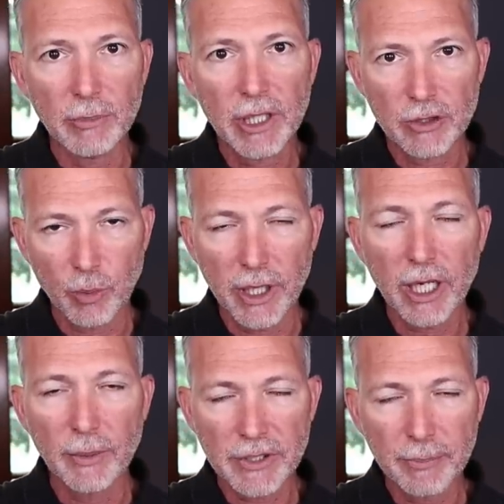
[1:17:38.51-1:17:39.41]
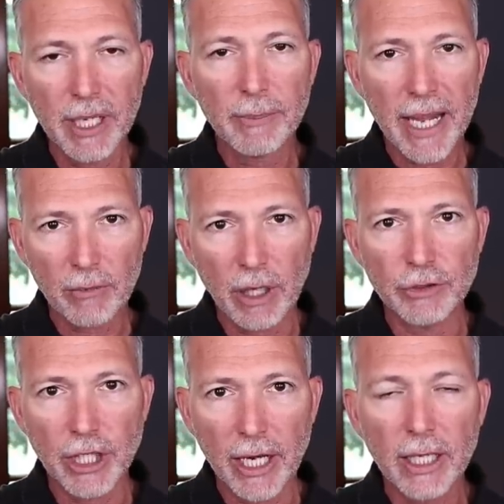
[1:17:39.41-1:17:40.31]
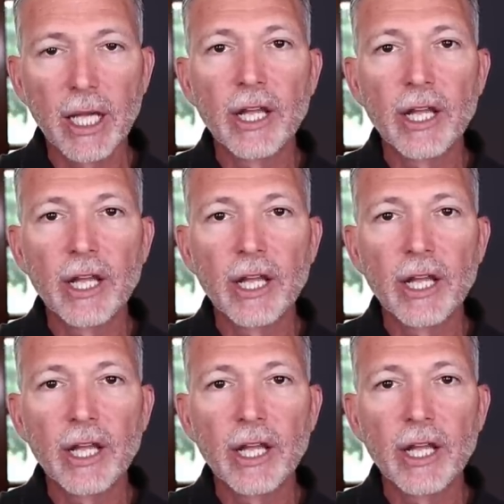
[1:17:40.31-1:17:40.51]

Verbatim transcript: because when it comes up on a background check,